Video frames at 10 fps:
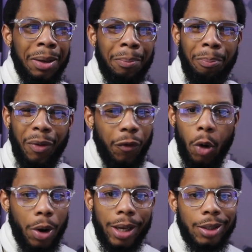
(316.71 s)

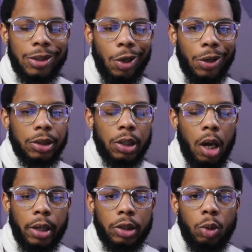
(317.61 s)
before he started
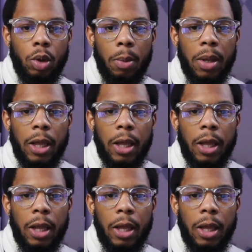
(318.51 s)
talking to women.